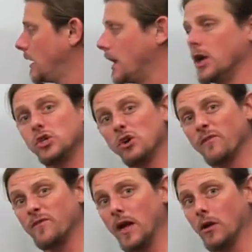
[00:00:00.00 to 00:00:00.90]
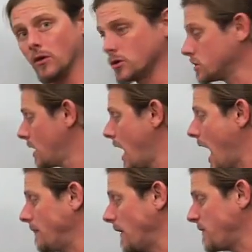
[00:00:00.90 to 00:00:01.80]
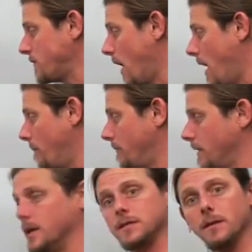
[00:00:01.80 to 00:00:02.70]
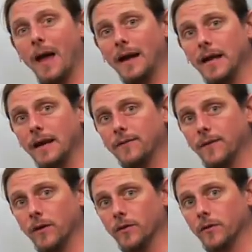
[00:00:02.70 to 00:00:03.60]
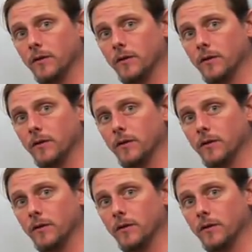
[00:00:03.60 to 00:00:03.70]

is your fingers and the thumb is the magnetic field.